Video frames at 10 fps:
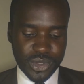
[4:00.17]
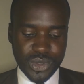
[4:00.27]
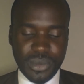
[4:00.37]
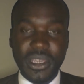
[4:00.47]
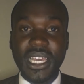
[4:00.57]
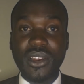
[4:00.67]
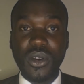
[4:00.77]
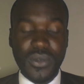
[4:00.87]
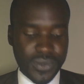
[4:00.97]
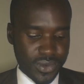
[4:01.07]
to be
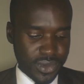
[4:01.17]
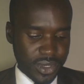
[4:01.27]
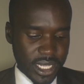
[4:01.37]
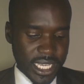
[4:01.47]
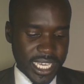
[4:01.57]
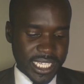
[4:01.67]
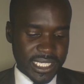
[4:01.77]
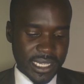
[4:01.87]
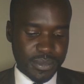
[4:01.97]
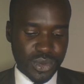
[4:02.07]
unlawful,
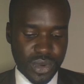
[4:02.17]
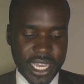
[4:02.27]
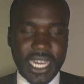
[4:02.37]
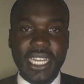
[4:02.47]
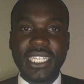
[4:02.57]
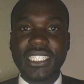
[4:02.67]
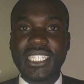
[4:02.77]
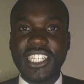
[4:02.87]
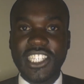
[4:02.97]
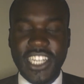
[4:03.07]
except where
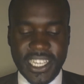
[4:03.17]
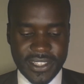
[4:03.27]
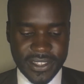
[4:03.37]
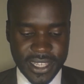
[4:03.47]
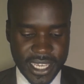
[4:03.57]
such death